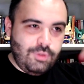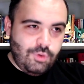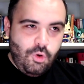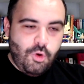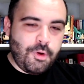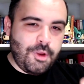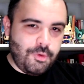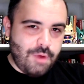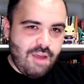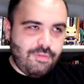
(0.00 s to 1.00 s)

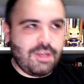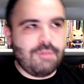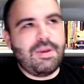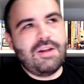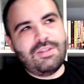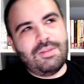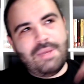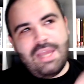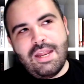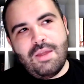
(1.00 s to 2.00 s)
choreographed compared to the
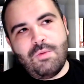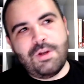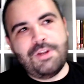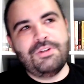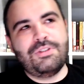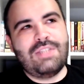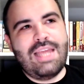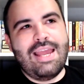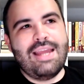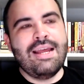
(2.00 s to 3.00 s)
beginning, where you're
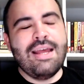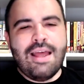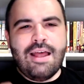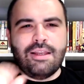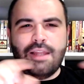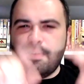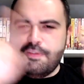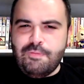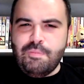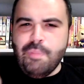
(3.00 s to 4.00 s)
seeing a lot of
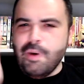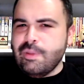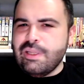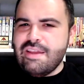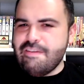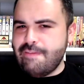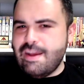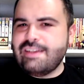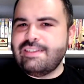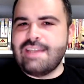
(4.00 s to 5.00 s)
bubbly
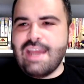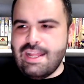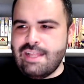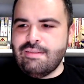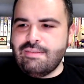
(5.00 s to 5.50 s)
effects and